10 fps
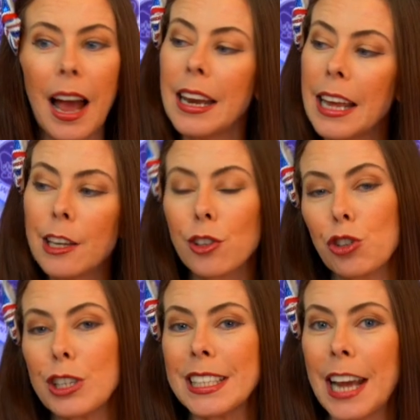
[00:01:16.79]
An
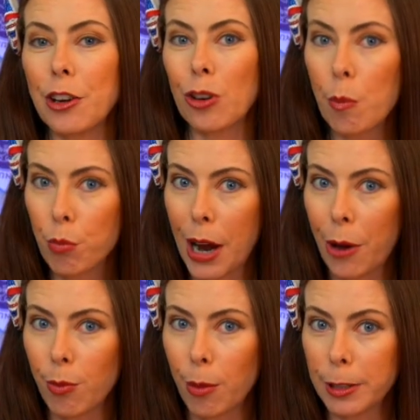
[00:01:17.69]
industry standard
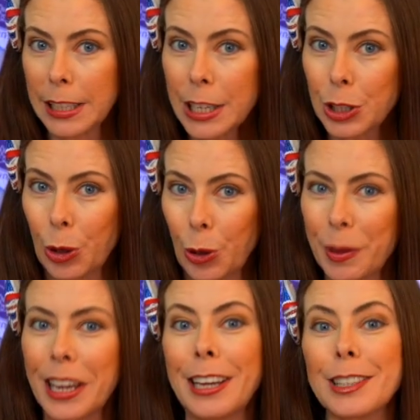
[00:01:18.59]
brown bubble tea scoop
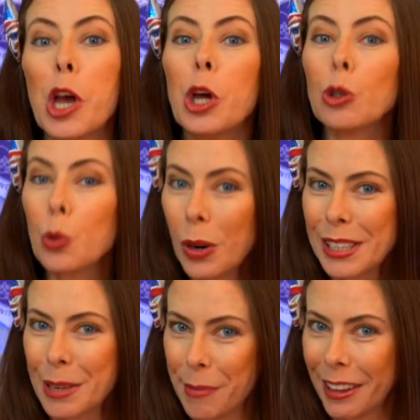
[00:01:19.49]
is
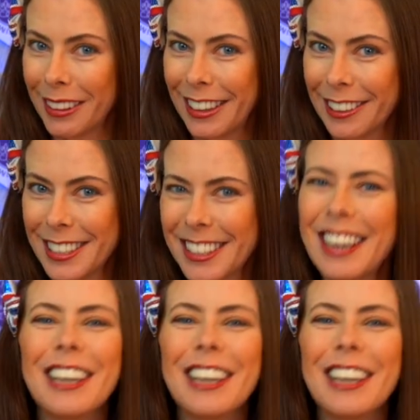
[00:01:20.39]
20 milliliters,